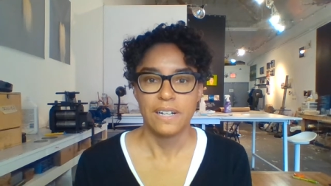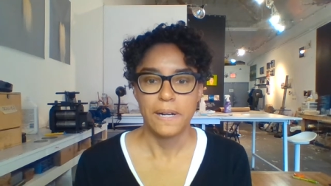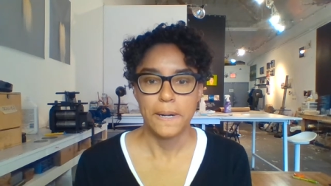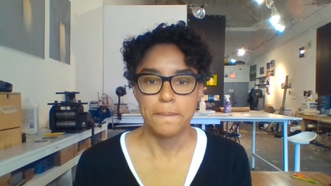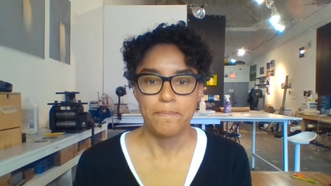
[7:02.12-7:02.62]

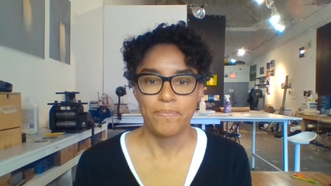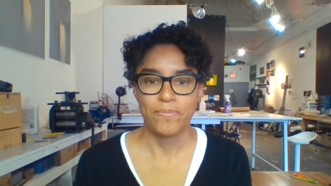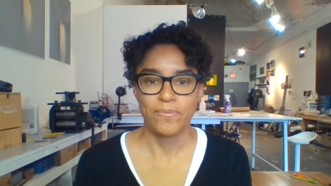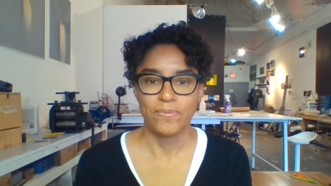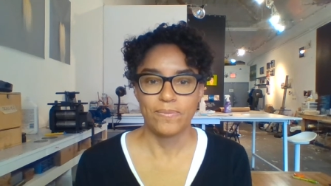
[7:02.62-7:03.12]

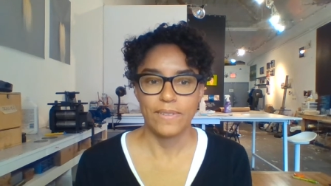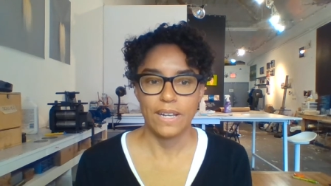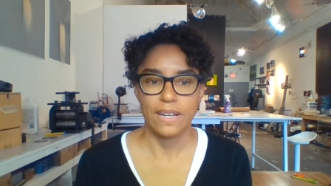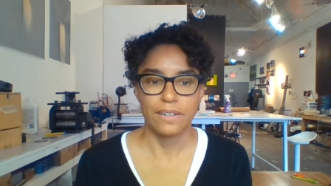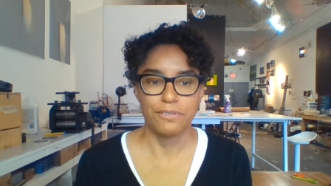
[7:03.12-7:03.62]

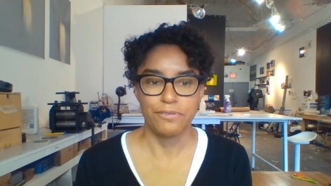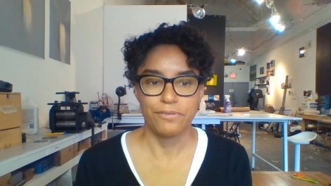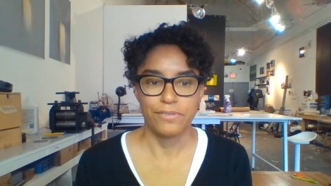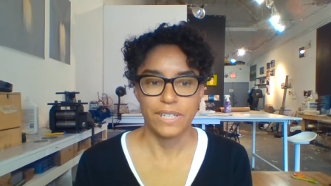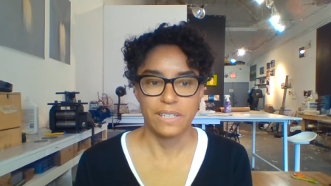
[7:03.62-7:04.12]
and
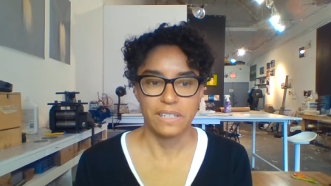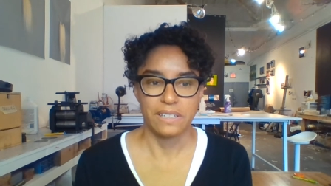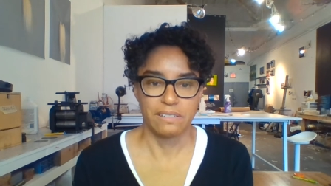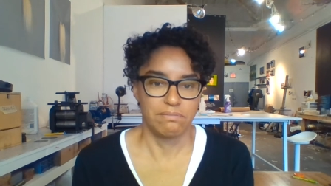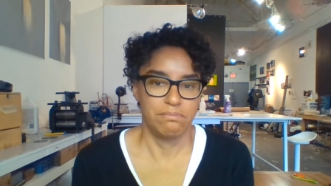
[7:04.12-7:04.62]

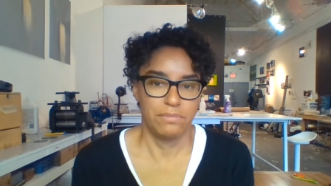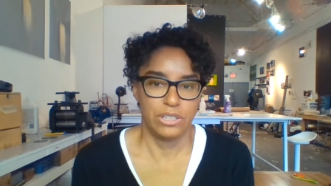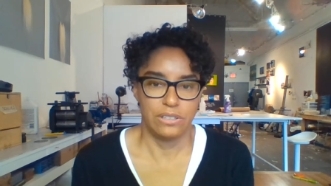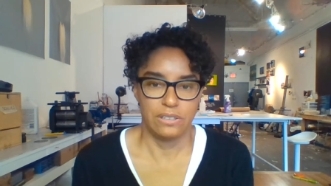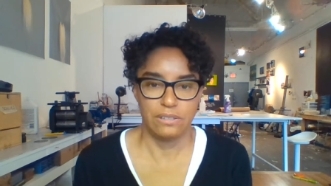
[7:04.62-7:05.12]
feeling
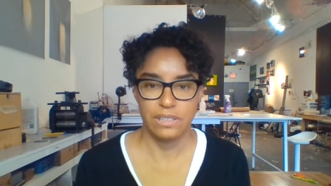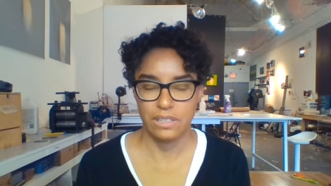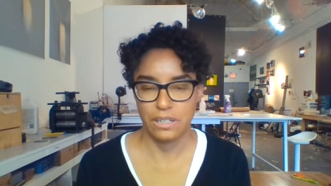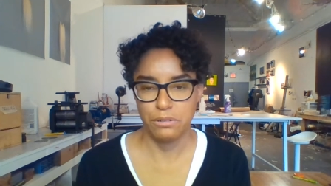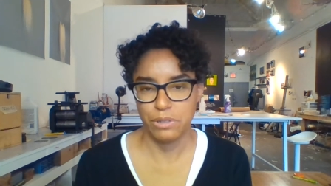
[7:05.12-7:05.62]
just,
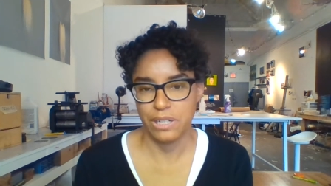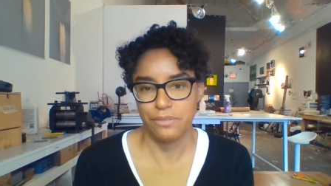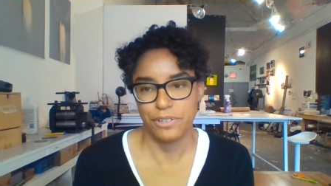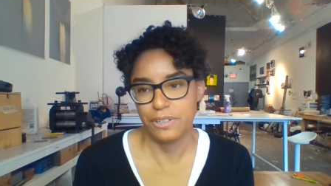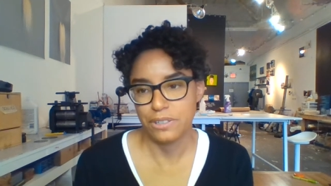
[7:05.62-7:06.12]
you know,
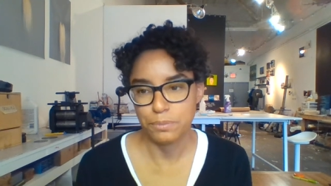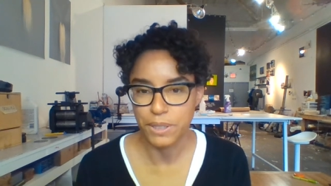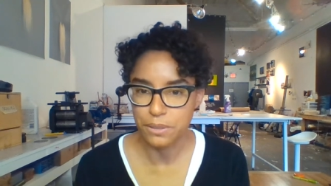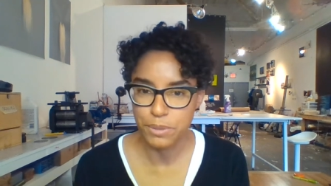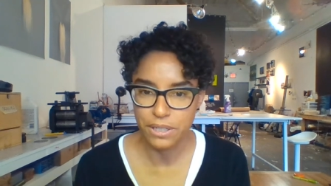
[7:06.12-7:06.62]
whatever. I
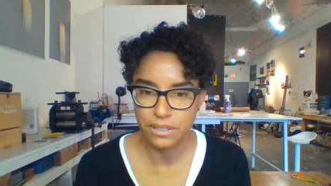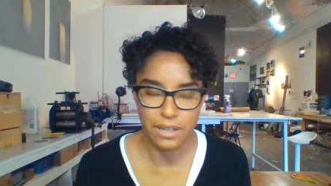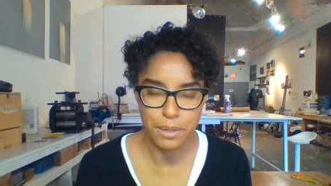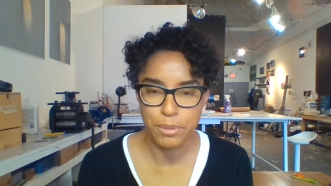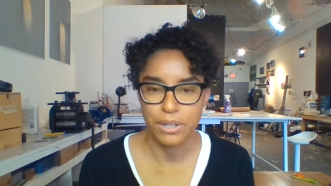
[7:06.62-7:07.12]
spent a bit of
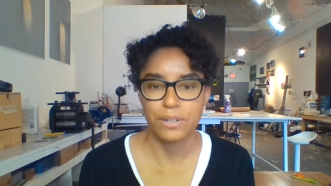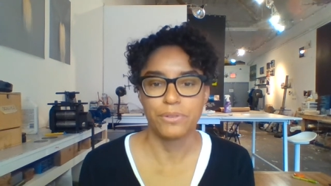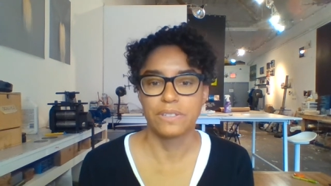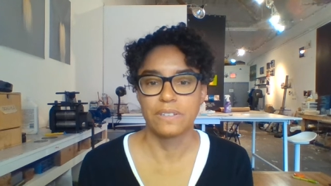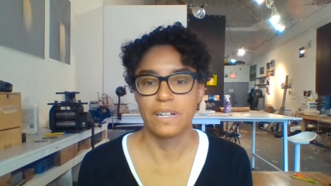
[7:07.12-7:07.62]
time on it.
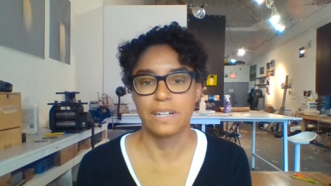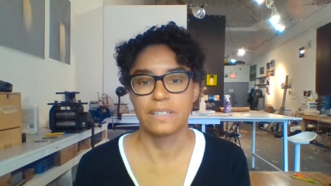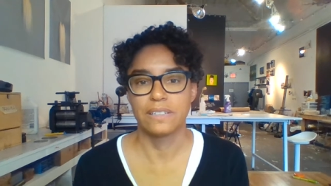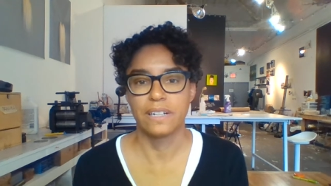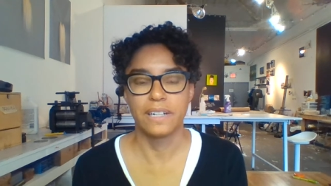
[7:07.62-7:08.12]
Wasn't that
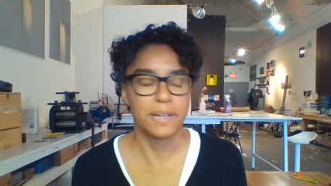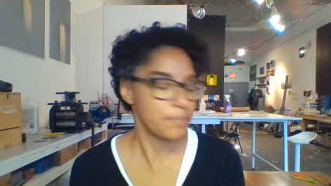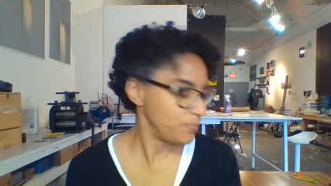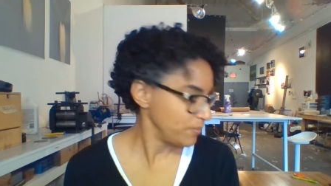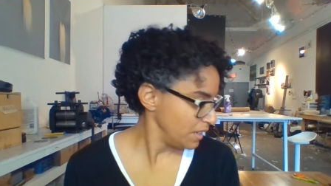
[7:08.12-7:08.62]

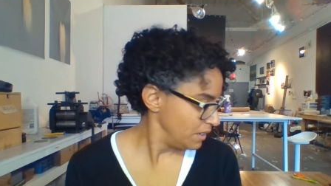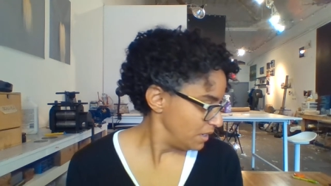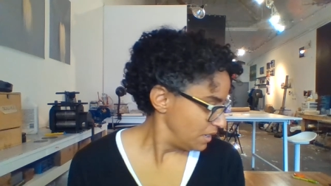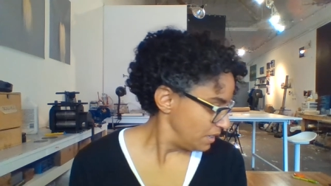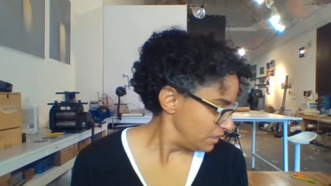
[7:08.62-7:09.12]
exciting.
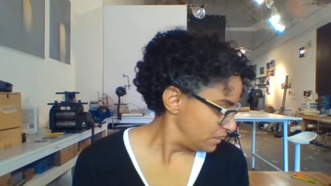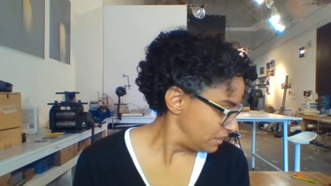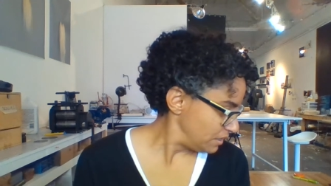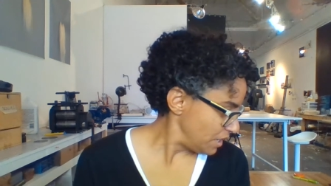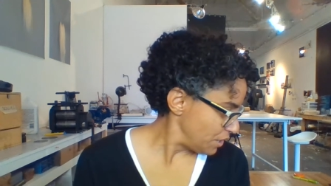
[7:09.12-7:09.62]

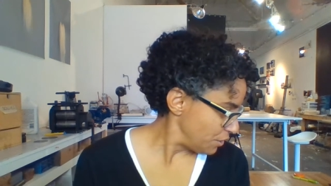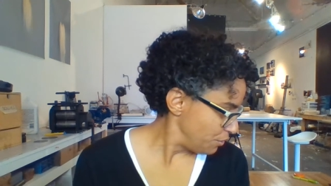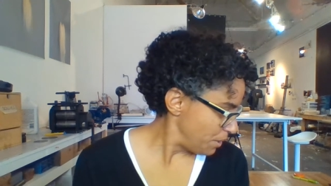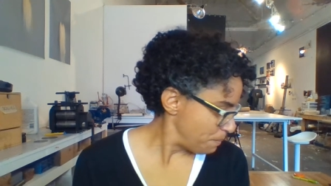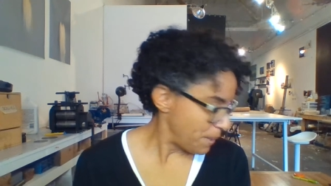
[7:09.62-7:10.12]

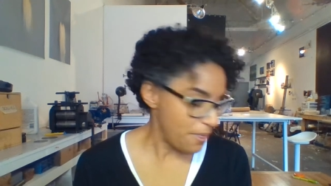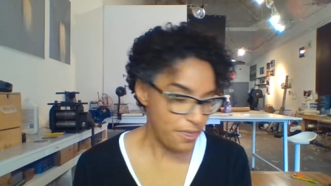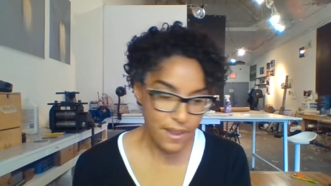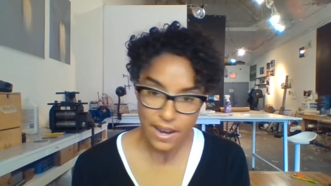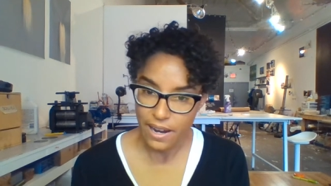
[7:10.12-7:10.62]
So,
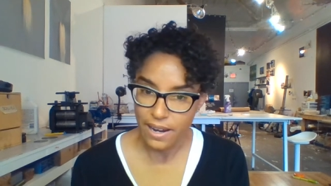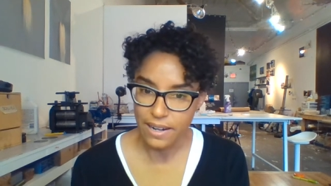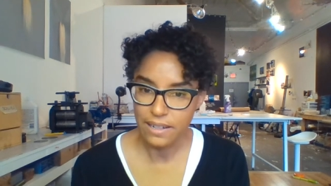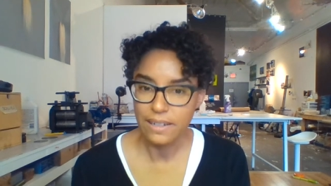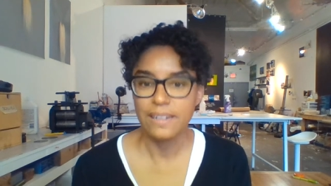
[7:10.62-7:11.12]
but
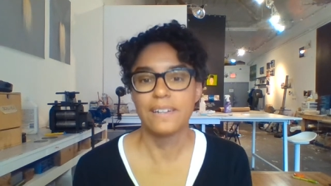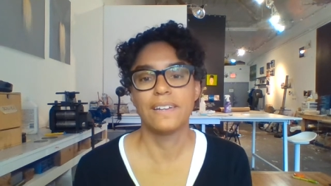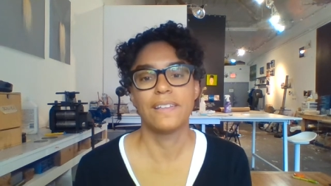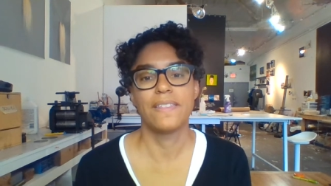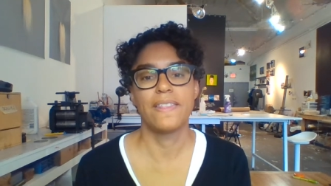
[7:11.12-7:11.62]
then
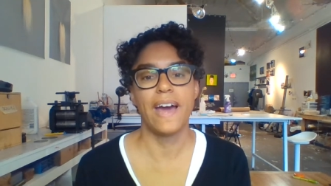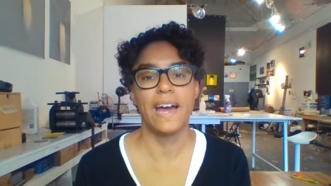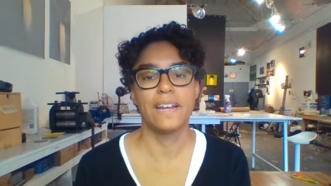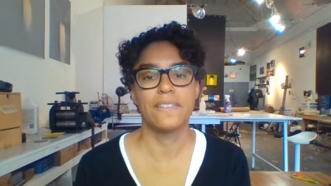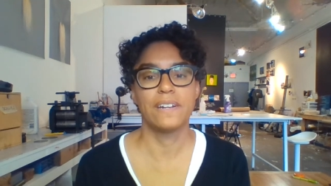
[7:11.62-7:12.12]

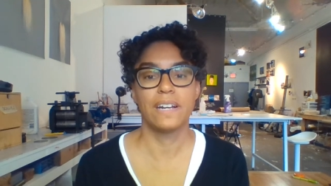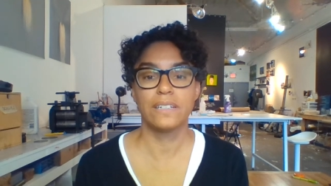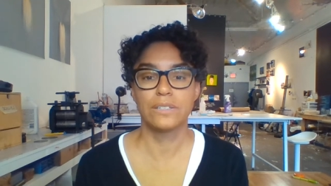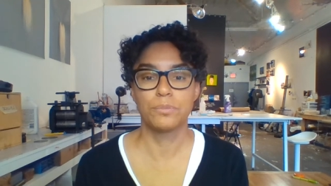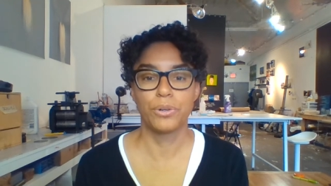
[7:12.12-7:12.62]
the
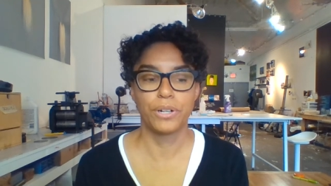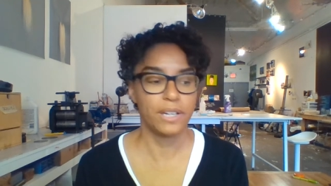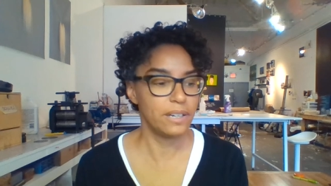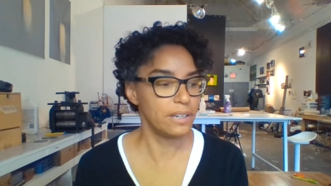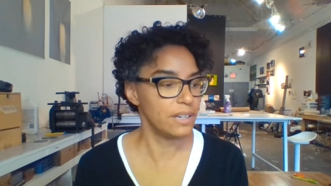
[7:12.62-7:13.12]
next
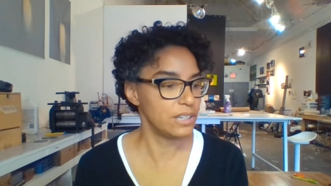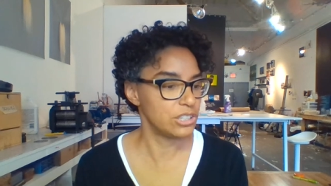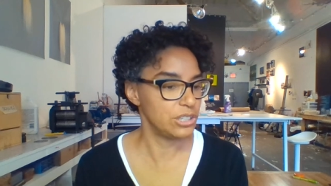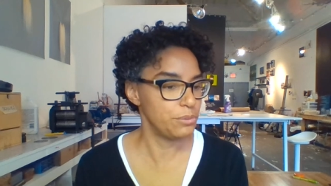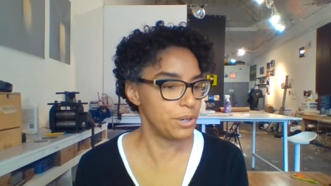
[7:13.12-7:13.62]
morning, I
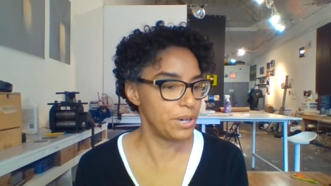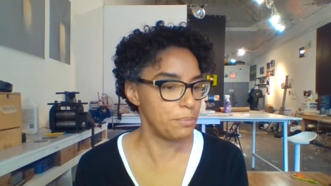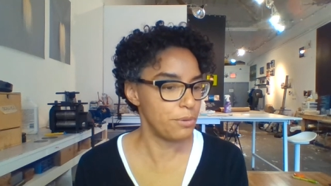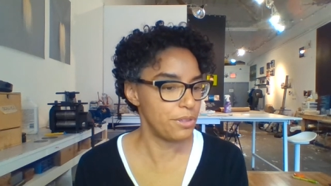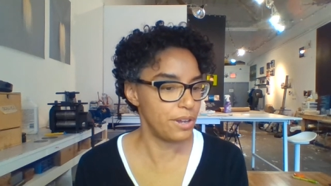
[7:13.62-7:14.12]
actually woke
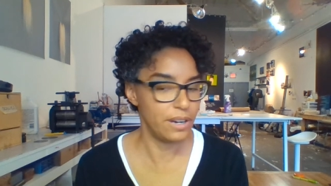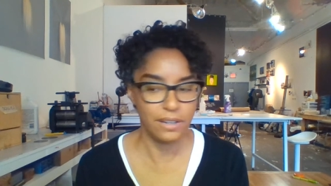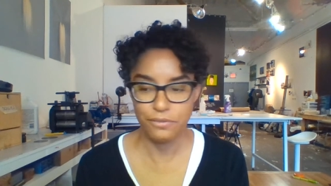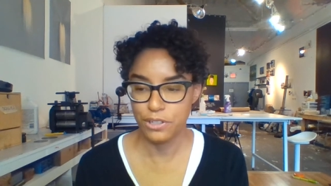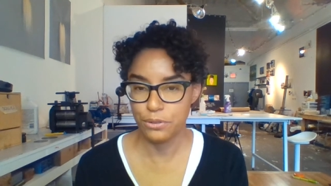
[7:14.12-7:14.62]
up with
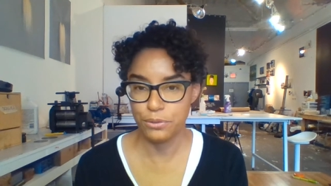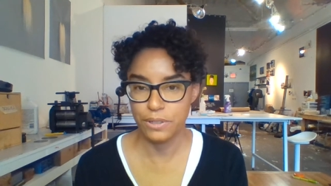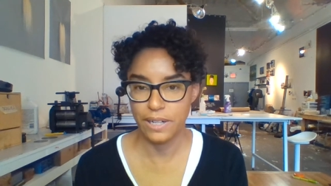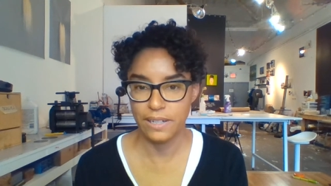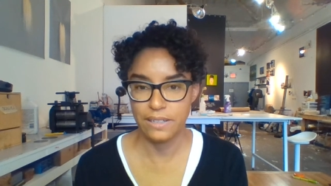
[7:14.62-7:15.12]
kind of a
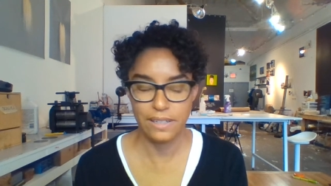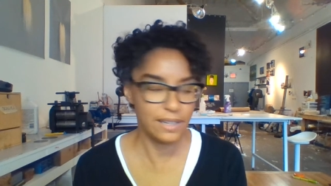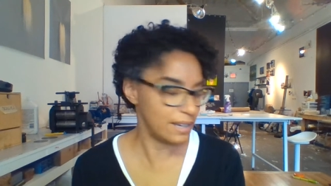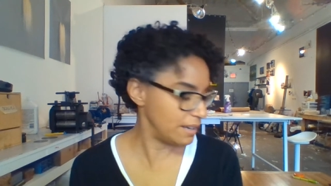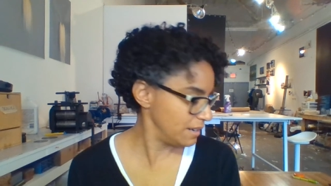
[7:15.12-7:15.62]
cool
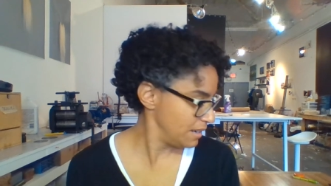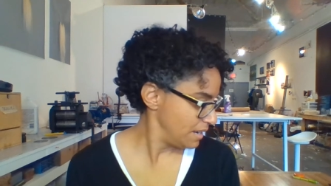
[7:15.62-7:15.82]
idea.